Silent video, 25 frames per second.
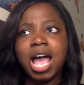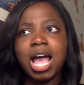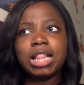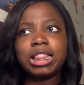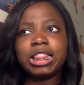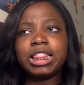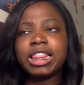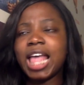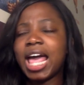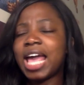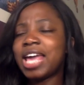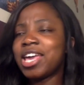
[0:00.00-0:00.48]

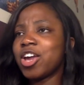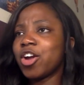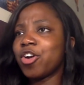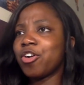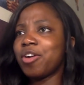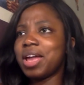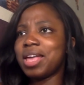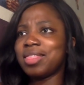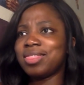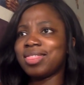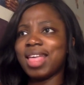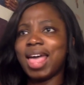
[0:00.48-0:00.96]
Layer
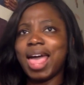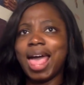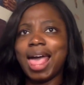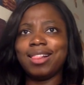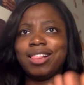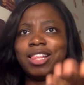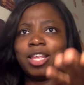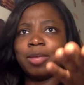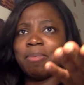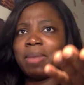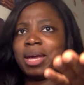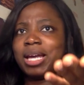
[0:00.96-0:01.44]
in the
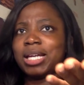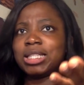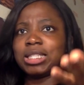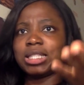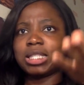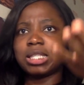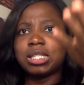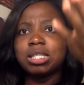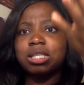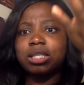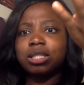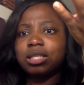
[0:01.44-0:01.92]

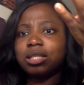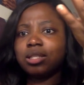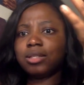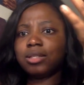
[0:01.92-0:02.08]
elements.